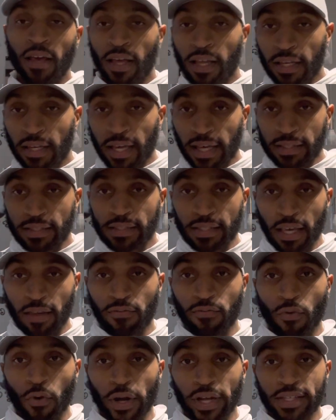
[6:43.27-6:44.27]
Let's say,
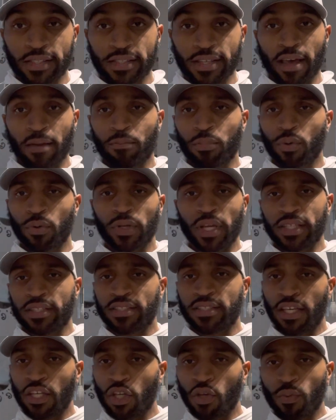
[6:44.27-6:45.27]
for example, let's
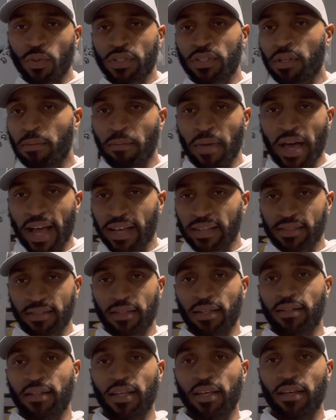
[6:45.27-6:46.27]
say you was the master
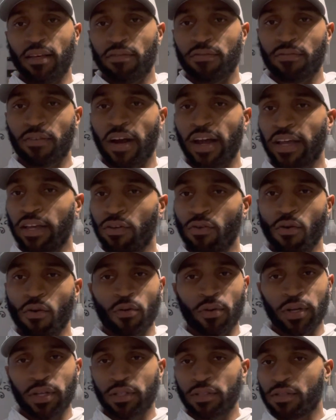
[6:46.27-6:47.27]
thief, right? You
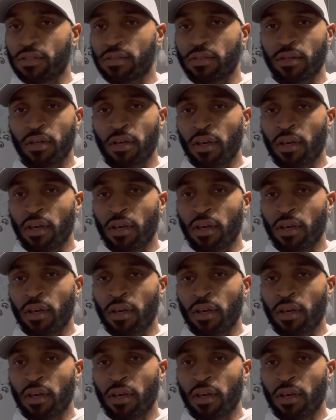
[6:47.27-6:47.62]
always